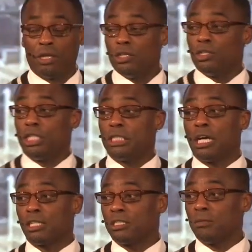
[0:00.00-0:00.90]
She
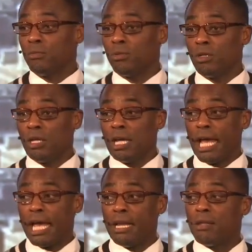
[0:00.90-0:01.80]
touched him.
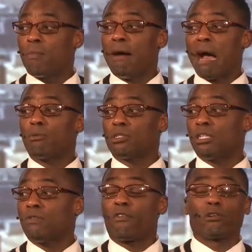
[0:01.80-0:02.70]
And the Bible
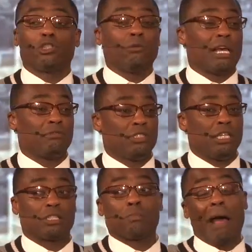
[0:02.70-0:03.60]
says virtue left
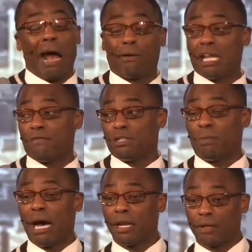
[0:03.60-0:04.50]
Jesus, power left his
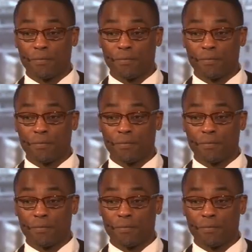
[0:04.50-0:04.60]
body.